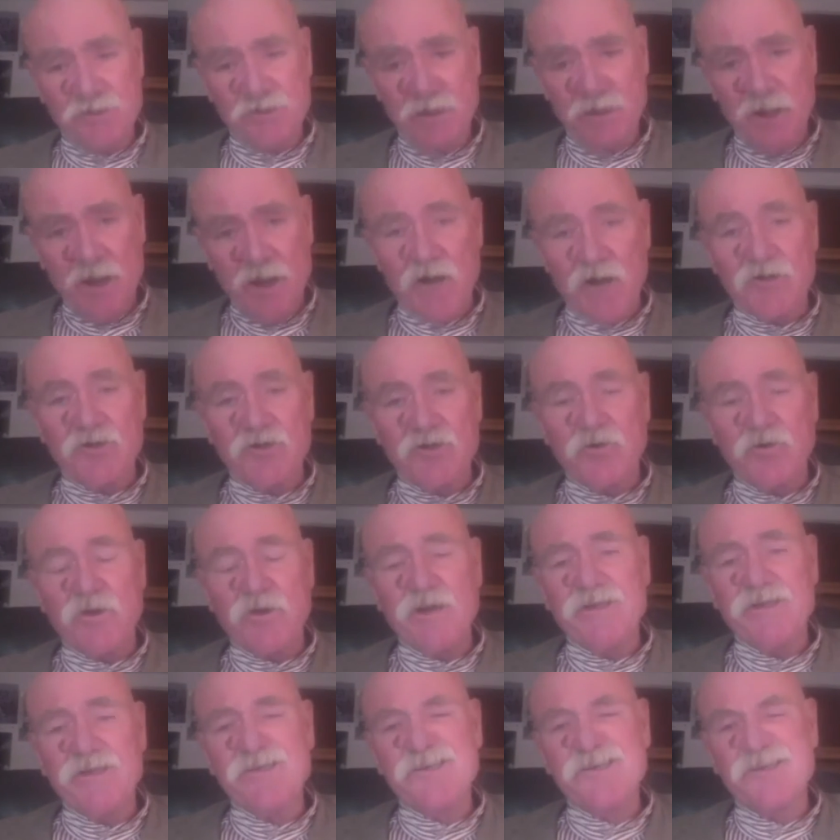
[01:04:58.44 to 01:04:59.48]
are doing a
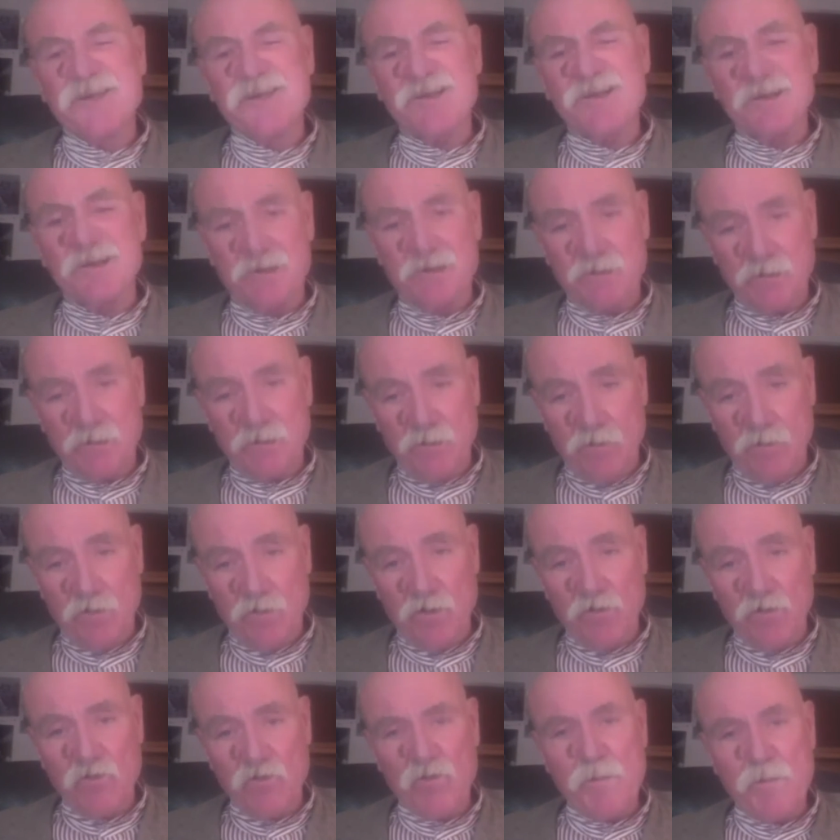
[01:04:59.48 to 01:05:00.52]
zikr, or a
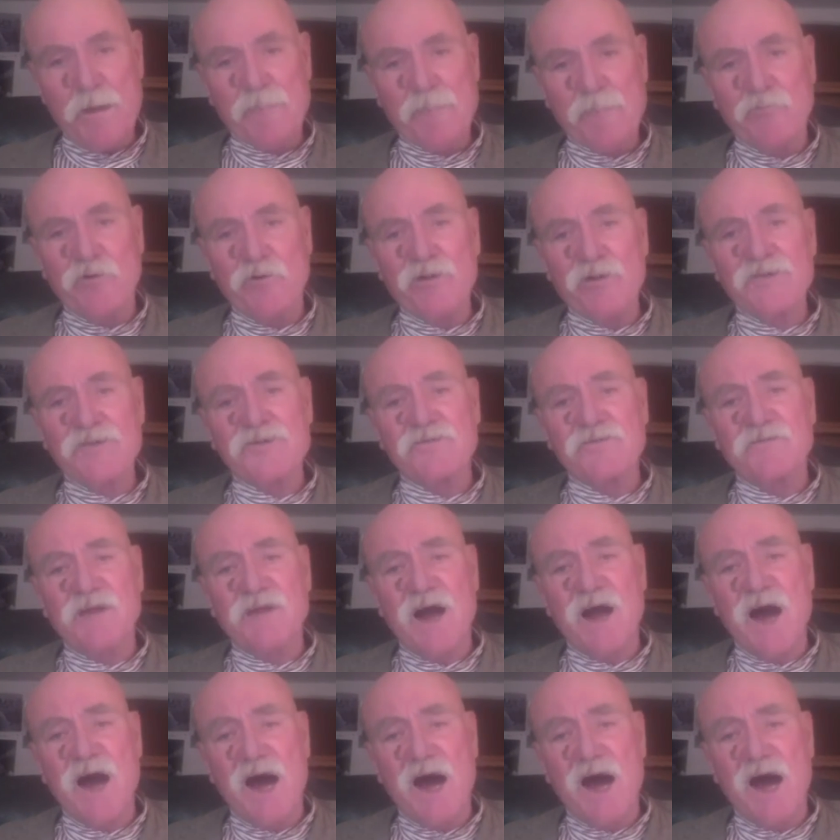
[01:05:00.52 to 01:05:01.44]
remembrance of God,